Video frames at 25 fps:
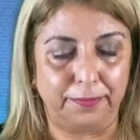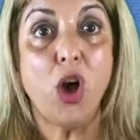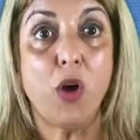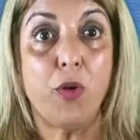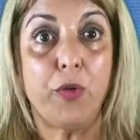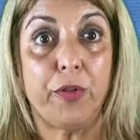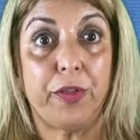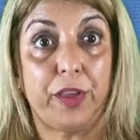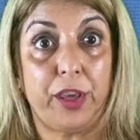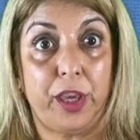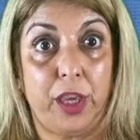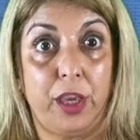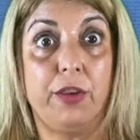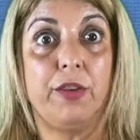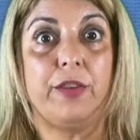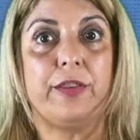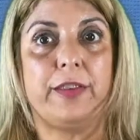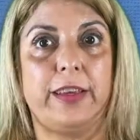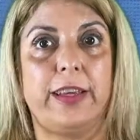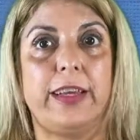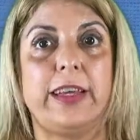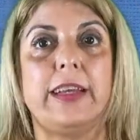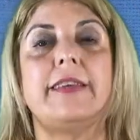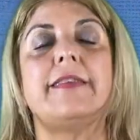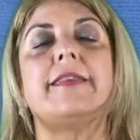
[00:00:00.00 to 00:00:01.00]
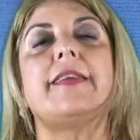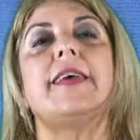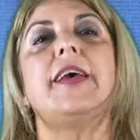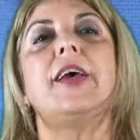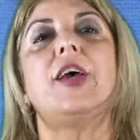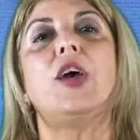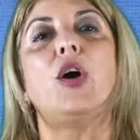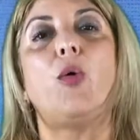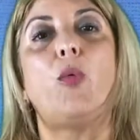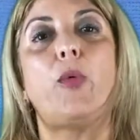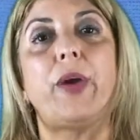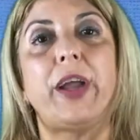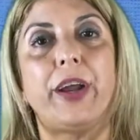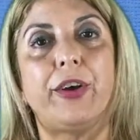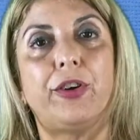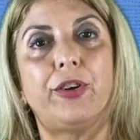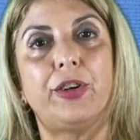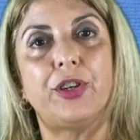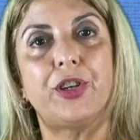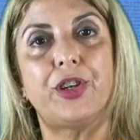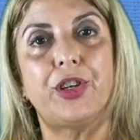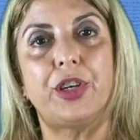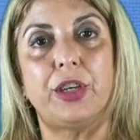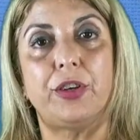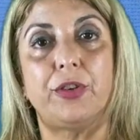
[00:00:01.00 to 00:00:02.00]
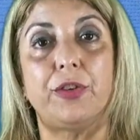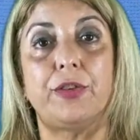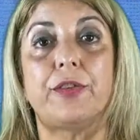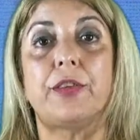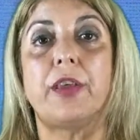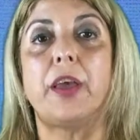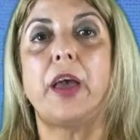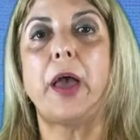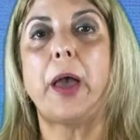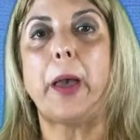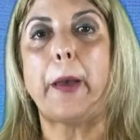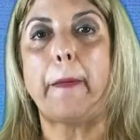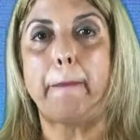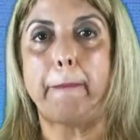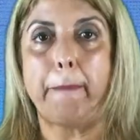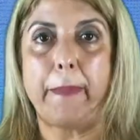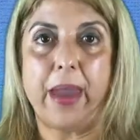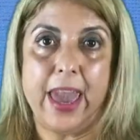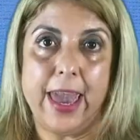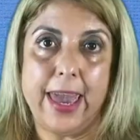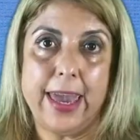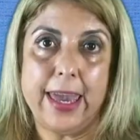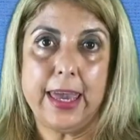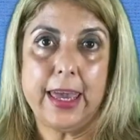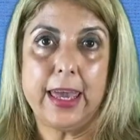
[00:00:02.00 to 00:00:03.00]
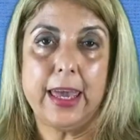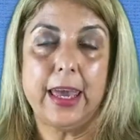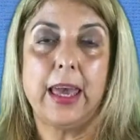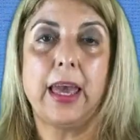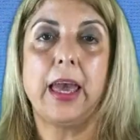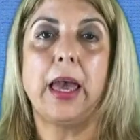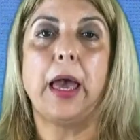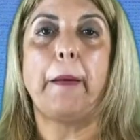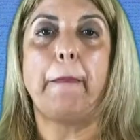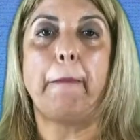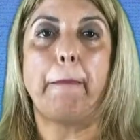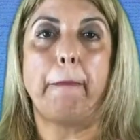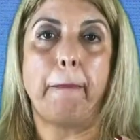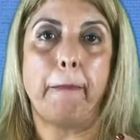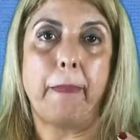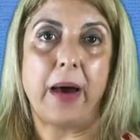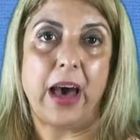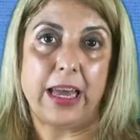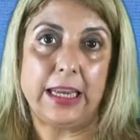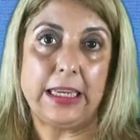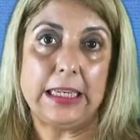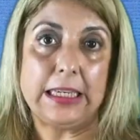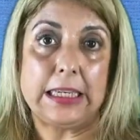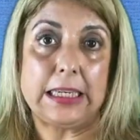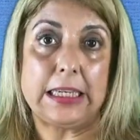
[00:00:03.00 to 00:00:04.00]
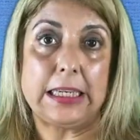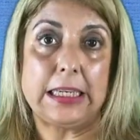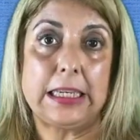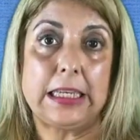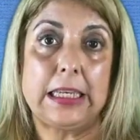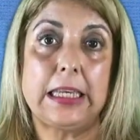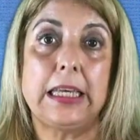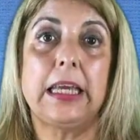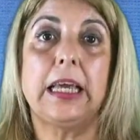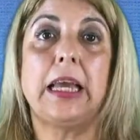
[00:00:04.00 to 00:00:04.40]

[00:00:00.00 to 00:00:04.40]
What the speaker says: With uses, we are going to use may, might,